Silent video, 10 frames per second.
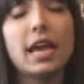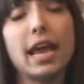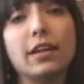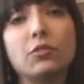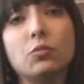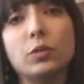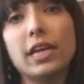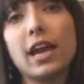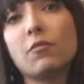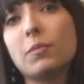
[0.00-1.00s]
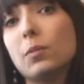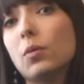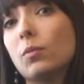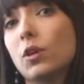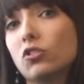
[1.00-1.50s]
And we have
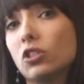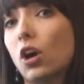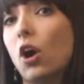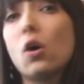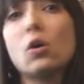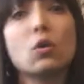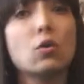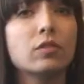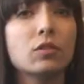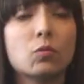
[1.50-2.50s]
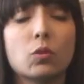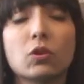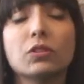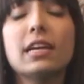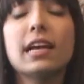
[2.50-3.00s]
people marching all over the
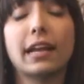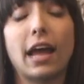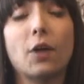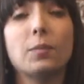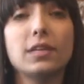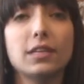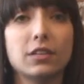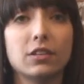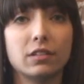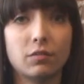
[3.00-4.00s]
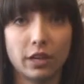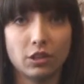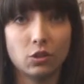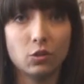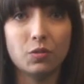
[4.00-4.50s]
world, and I'll be here in
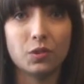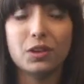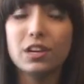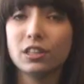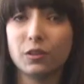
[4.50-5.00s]
Vancouver.